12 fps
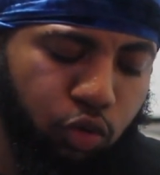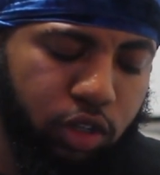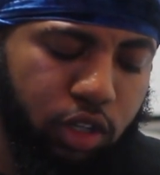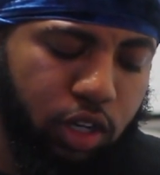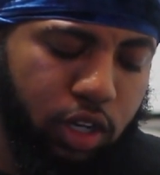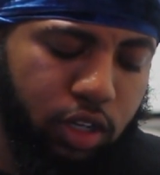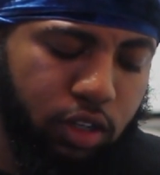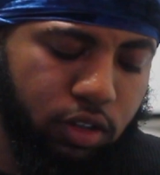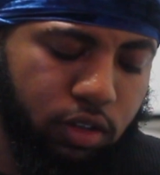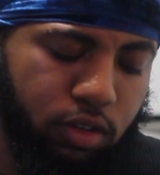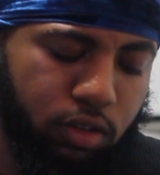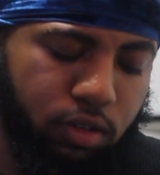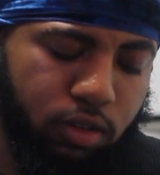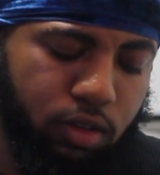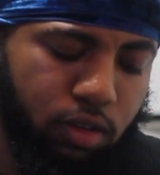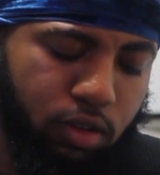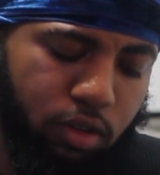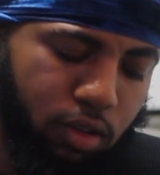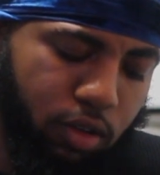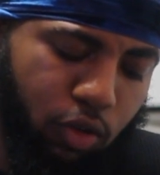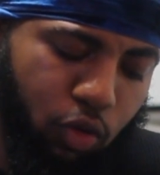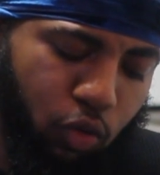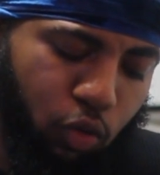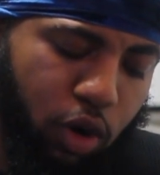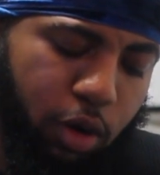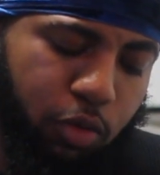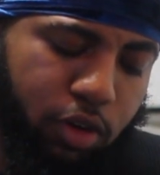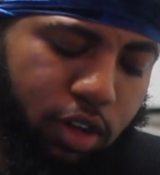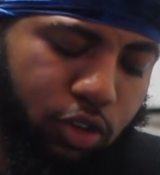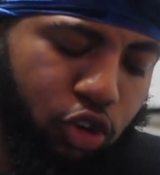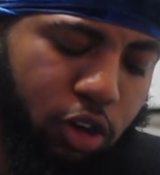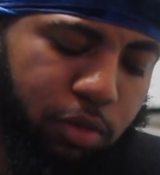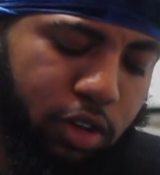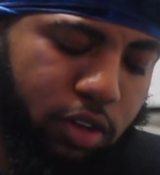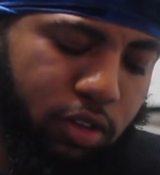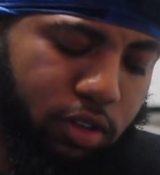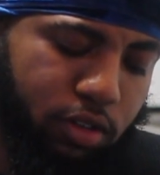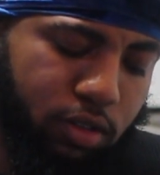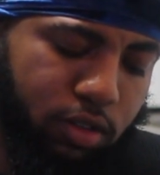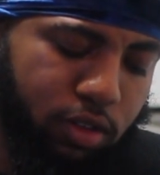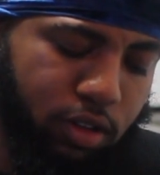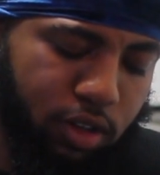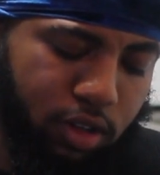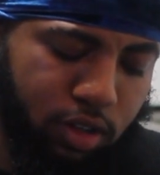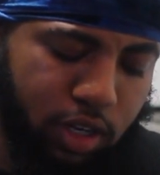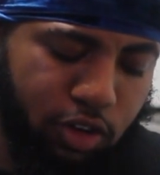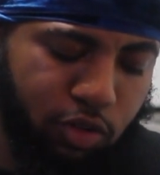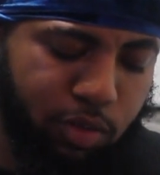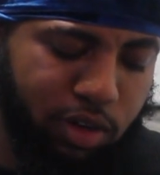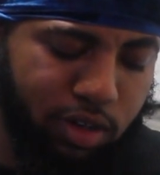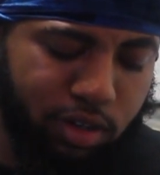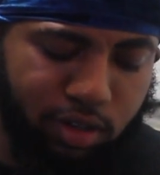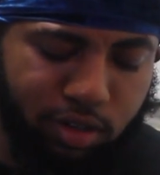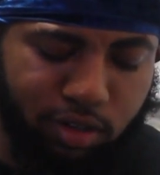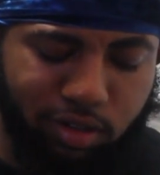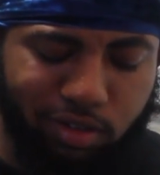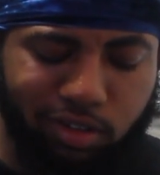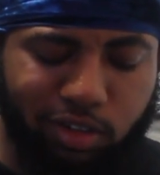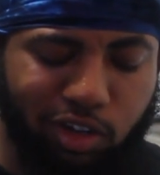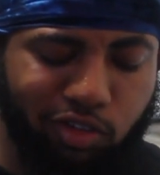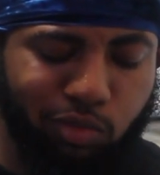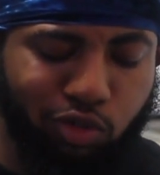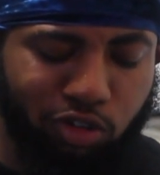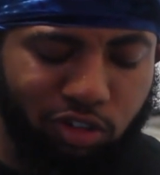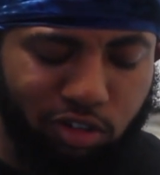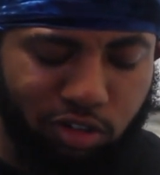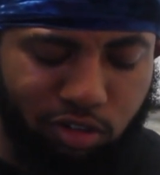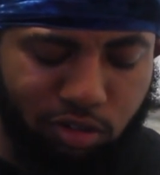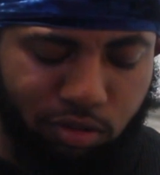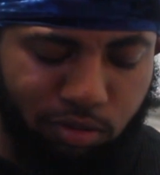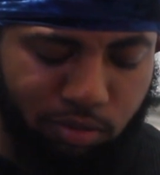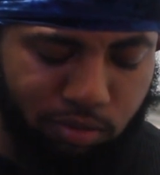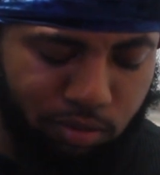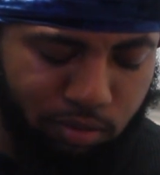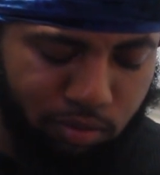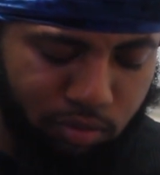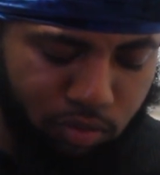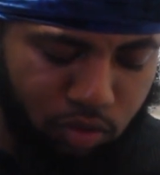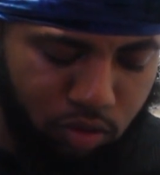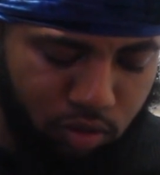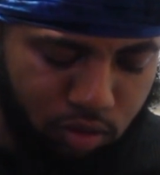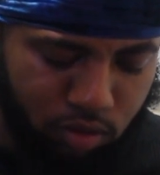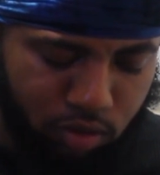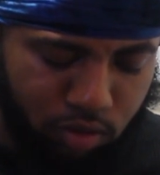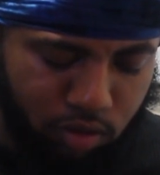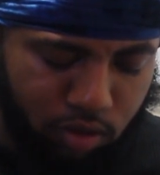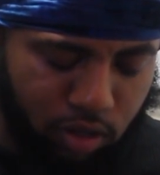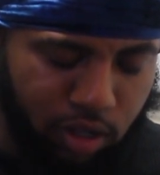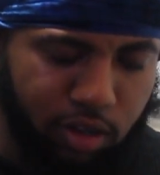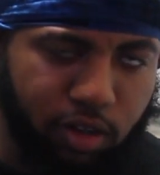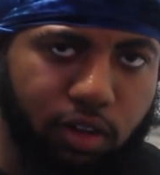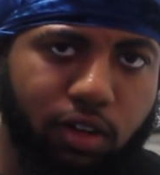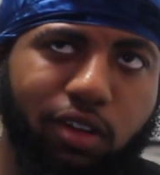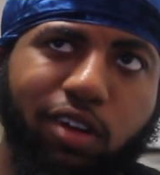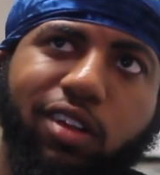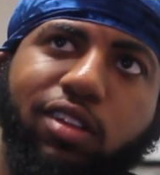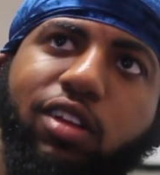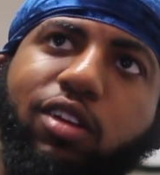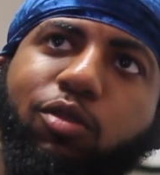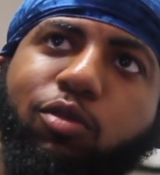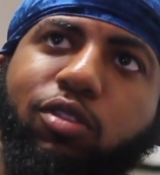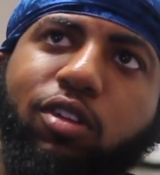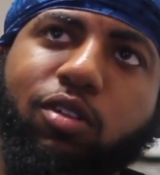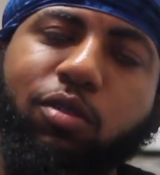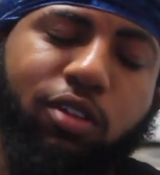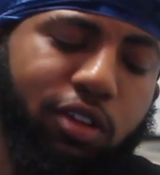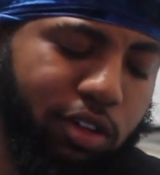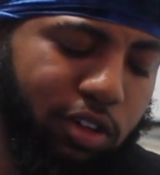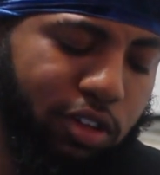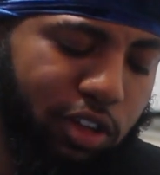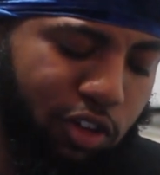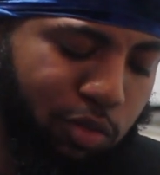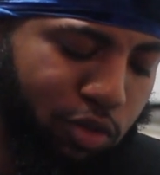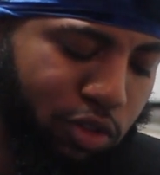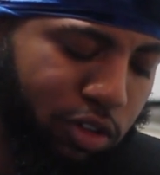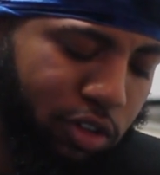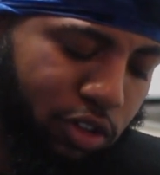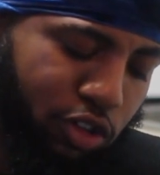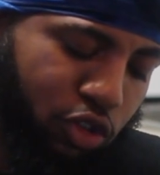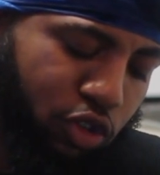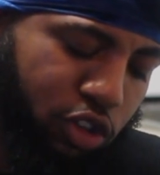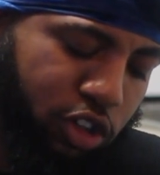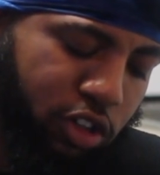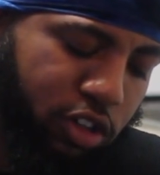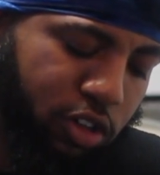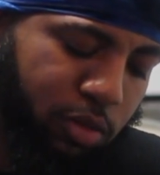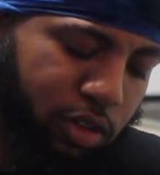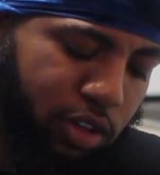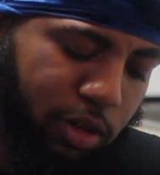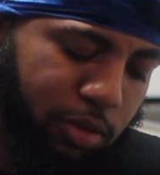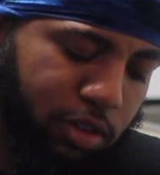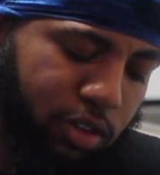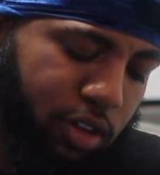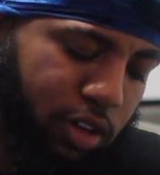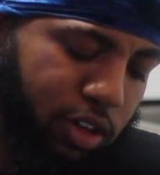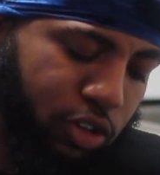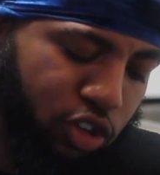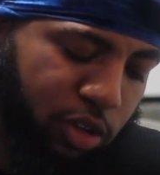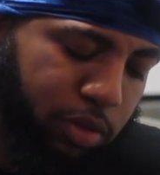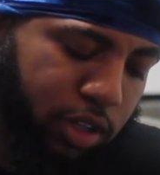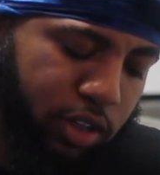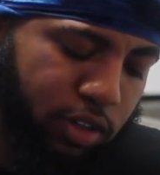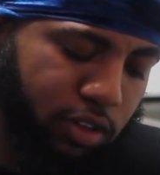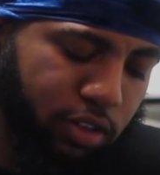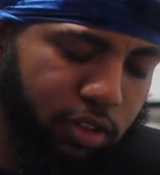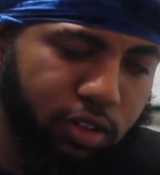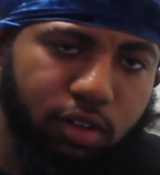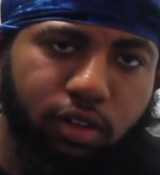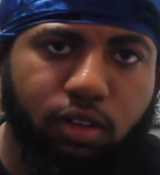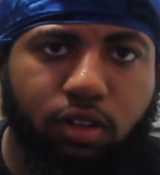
really like right when I dropped out like that was my like sophomore year or something like I think it was so yeah sophomore year junior year coming type shit I had dropped out and she